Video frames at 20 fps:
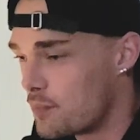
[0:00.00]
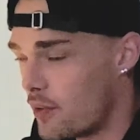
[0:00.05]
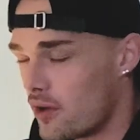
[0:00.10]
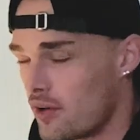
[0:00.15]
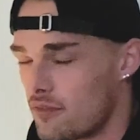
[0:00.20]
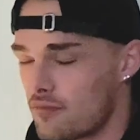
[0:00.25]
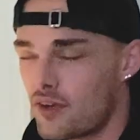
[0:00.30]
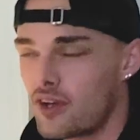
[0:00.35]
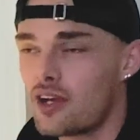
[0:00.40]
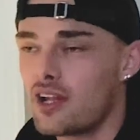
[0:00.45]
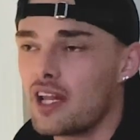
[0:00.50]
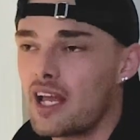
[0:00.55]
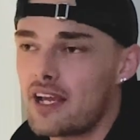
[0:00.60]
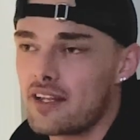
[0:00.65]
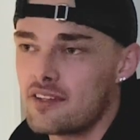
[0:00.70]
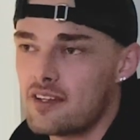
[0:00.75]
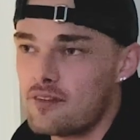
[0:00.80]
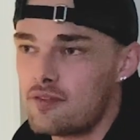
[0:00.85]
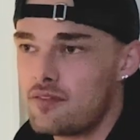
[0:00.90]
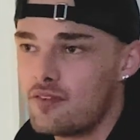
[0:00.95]
part of a
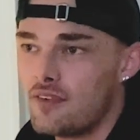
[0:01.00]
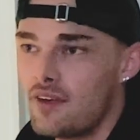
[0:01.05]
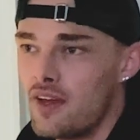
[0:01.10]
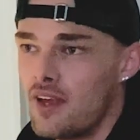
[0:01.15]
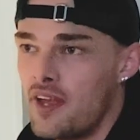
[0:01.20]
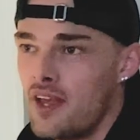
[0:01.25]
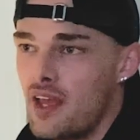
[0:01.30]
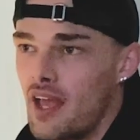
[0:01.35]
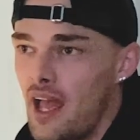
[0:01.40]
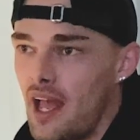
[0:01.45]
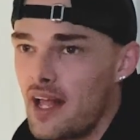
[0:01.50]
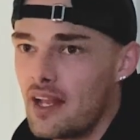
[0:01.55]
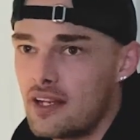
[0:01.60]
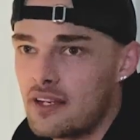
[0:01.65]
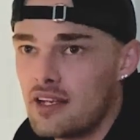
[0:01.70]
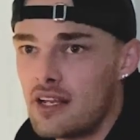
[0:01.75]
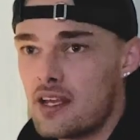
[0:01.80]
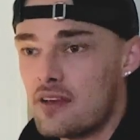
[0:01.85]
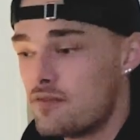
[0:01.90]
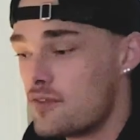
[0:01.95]
collective.
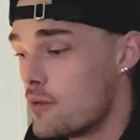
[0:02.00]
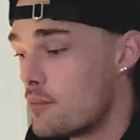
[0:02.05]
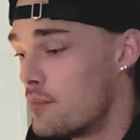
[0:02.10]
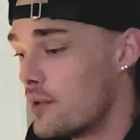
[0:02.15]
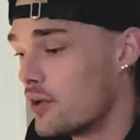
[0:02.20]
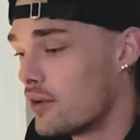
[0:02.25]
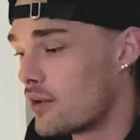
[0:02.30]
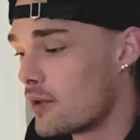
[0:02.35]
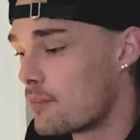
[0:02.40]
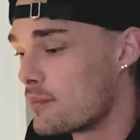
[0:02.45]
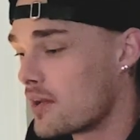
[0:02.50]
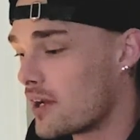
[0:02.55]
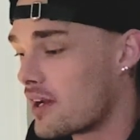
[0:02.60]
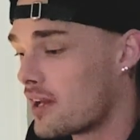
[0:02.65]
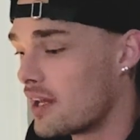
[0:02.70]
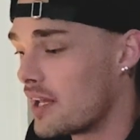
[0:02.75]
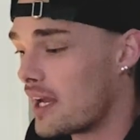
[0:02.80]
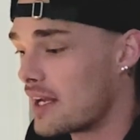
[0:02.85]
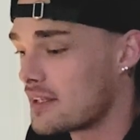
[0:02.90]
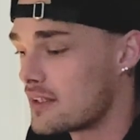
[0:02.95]
And if you build up the
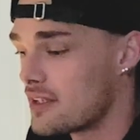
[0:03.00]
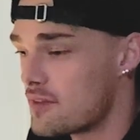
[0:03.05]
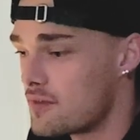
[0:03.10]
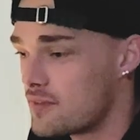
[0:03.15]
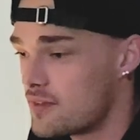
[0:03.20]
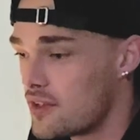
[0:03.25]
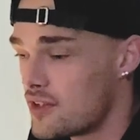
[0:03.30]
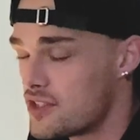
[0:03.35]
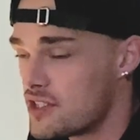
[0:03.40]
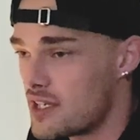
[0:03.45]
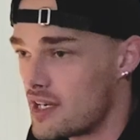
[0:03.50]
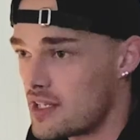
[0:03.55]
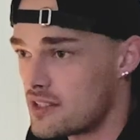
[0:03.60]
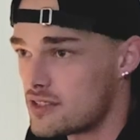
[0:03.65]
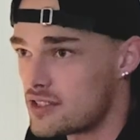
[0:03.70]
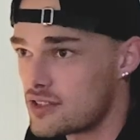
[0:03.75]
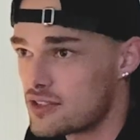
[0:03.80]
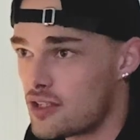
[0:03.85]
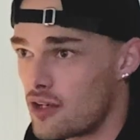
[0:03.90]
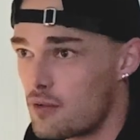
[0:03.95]
collective, the
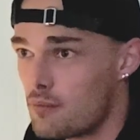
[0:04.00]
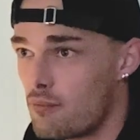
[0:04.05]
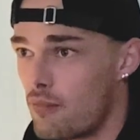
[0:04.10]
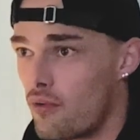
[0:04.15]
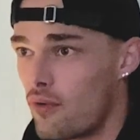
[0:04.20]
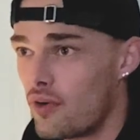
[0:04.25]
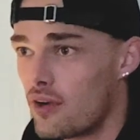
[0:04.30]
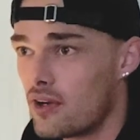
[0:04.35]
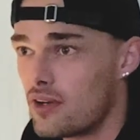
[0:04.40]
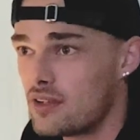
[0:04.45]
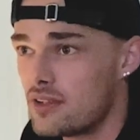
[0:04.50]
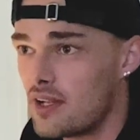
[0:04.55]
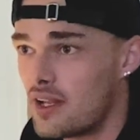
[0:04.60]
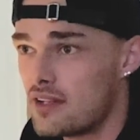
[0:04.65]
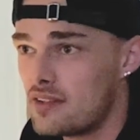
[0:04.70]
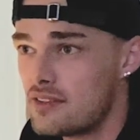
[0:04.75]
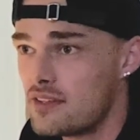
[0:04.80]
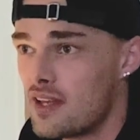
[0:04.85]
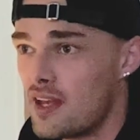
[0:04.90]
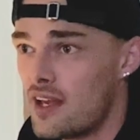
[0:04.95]
chances are more
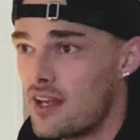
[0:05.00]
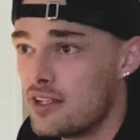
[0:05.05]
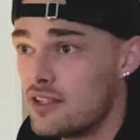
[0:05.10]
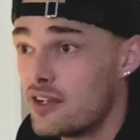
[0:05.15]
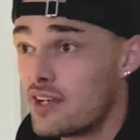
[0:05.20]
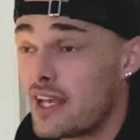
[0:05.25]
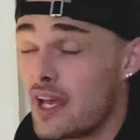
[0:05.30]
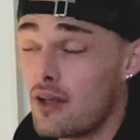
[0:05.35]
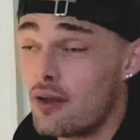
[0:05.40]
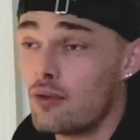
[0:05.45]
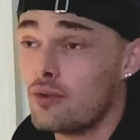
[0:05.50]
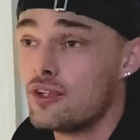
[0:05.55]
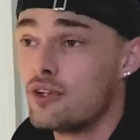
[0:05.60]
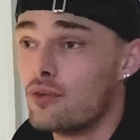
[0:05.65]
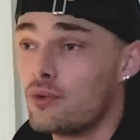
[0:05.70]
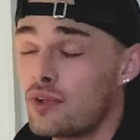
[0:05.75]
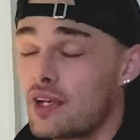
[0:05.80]
that you'll